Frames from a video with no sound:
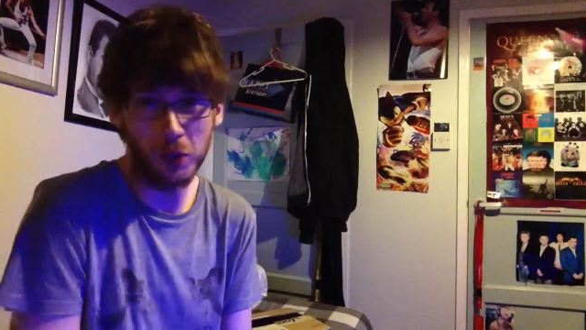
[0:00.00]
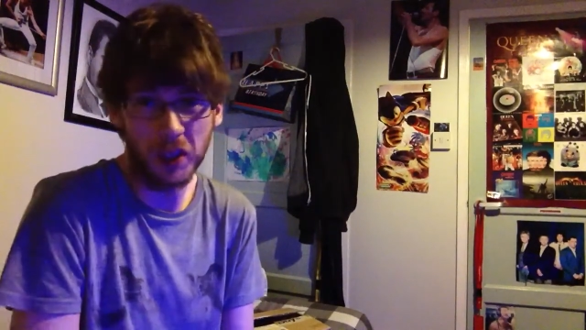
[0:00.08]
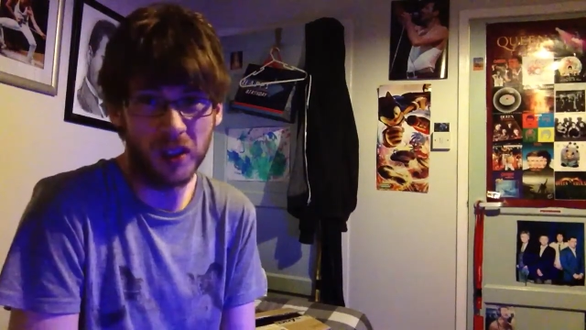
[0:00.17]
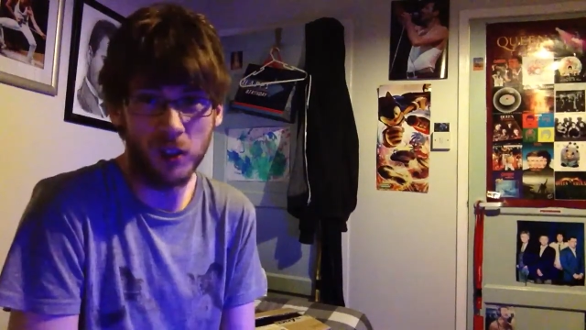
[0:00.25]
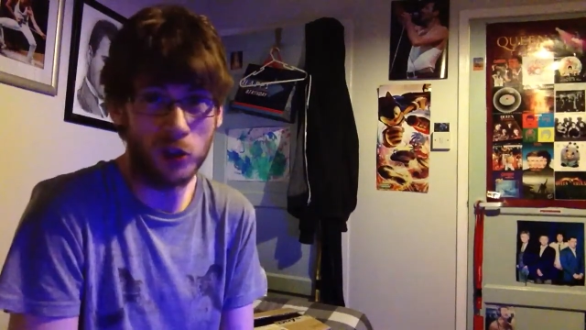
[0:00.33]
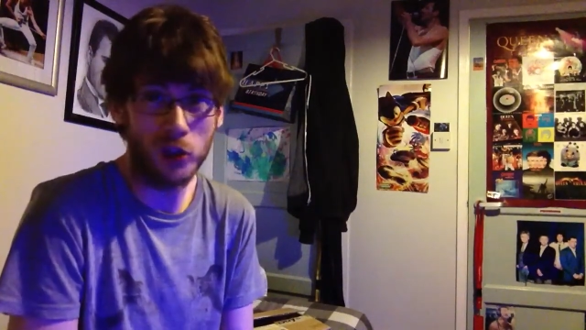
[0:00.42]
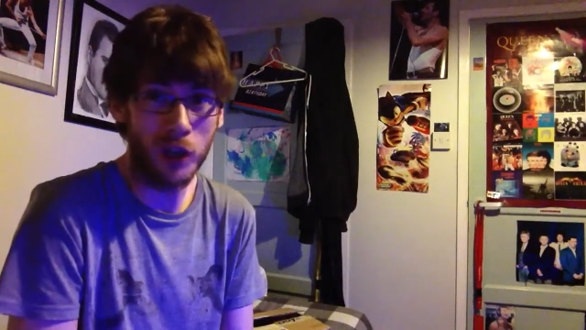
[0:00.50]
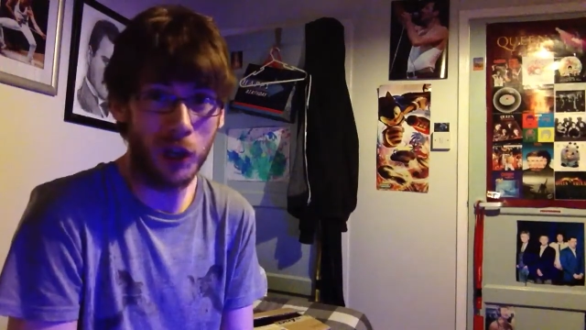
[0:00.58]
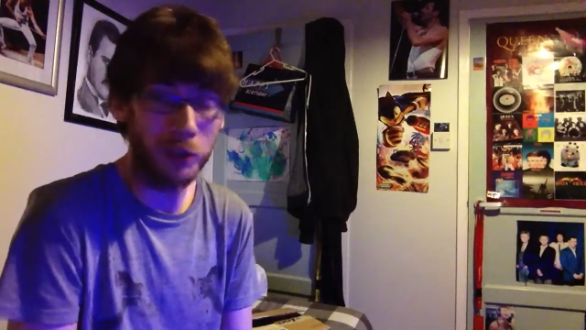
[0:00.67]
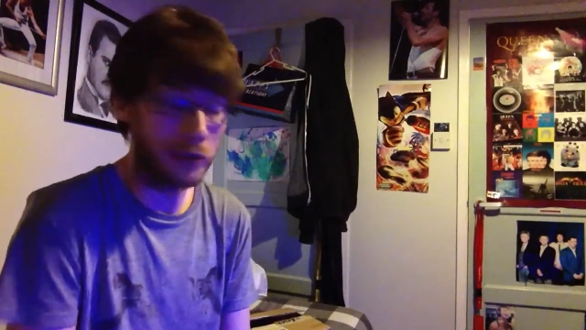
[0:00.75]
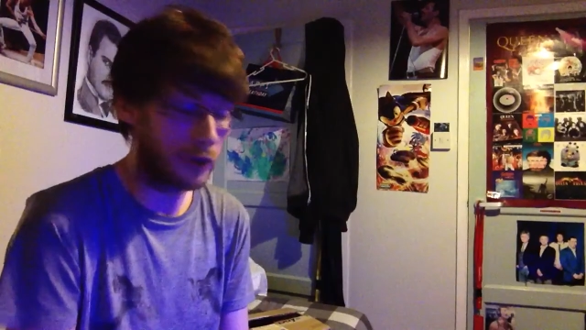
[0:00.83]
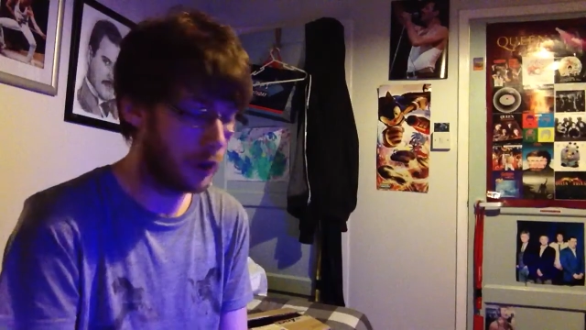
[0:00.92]
but you know, shit
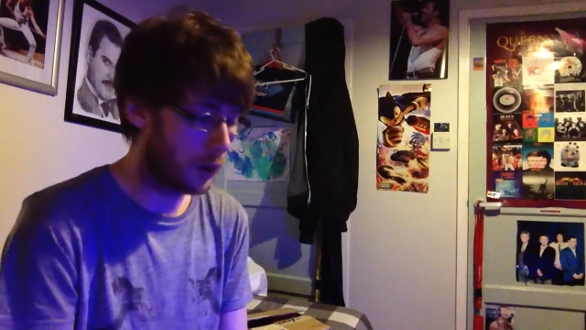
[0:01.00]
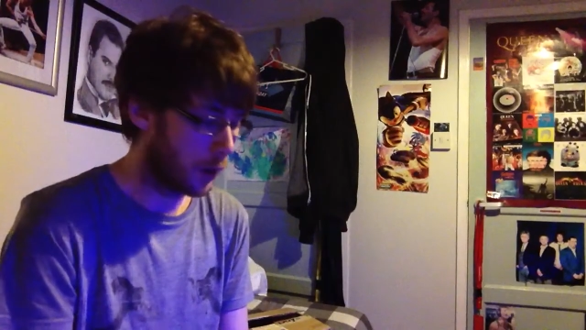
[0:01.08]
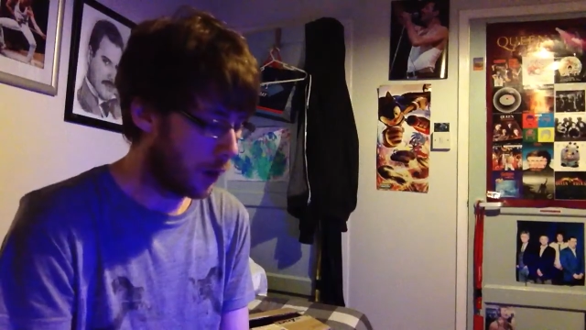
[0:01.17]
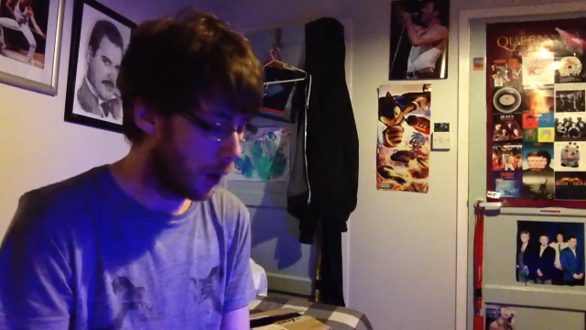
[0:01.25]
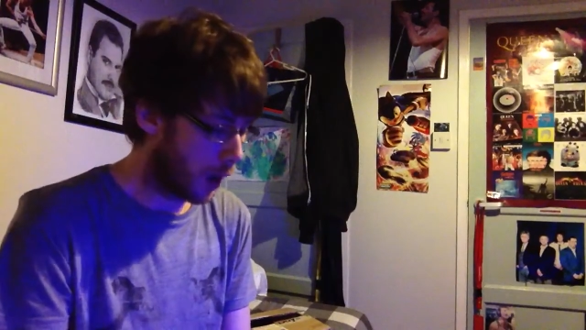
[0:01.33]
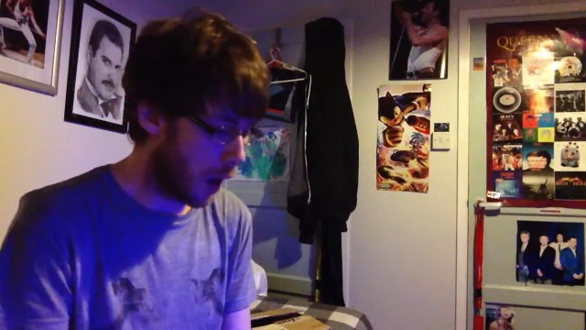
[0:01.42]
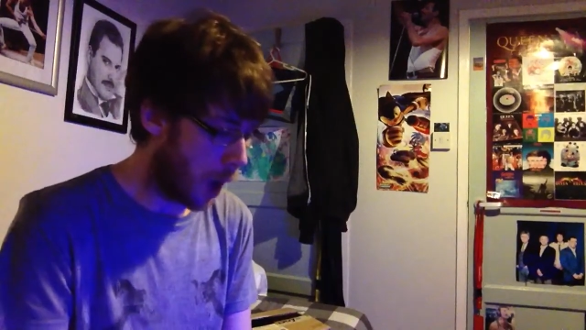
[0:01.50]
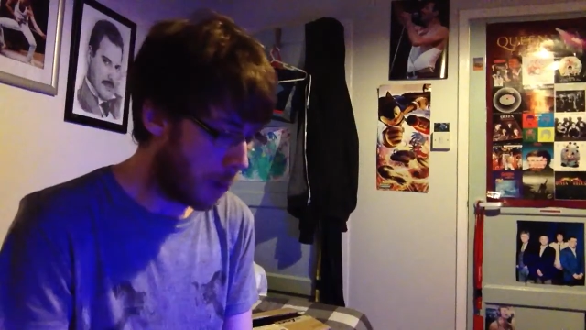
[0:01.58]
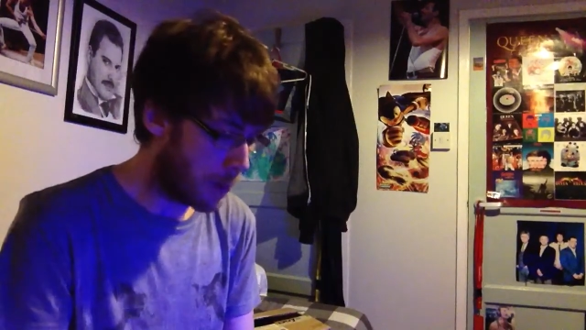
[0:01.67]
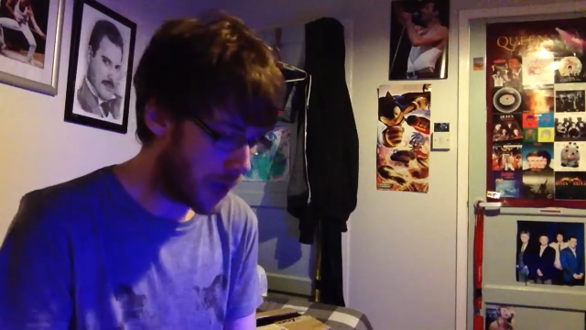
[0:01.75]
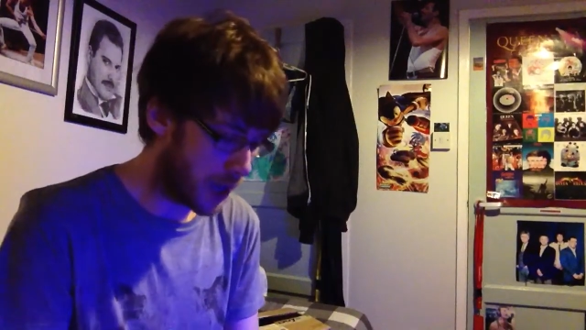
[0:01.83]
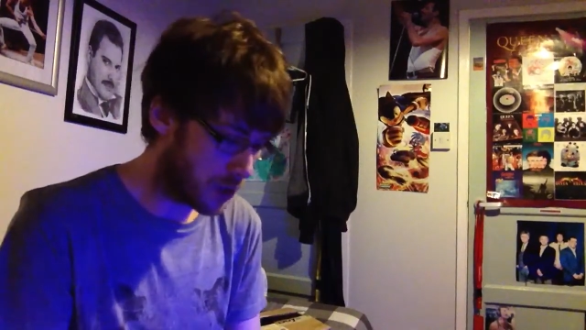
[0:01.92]
happens.
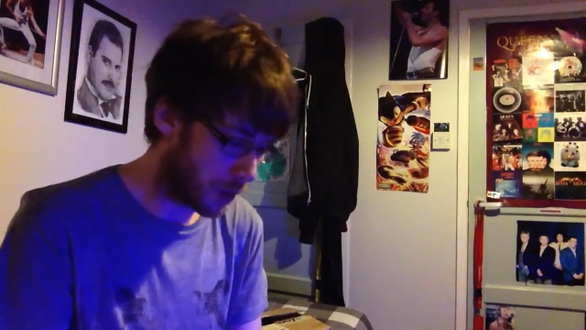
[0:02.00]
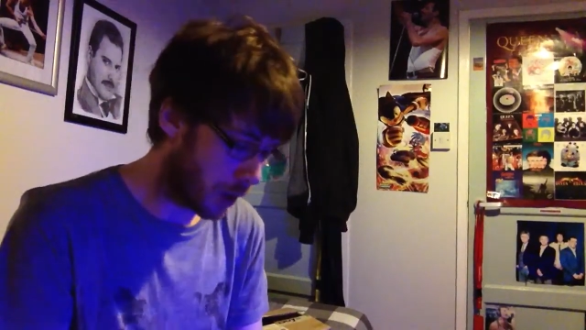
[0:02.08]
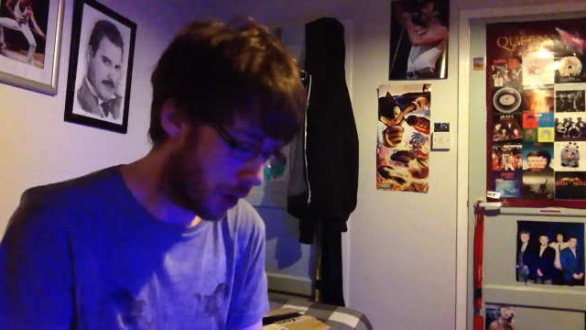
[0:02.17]
But yeah, so I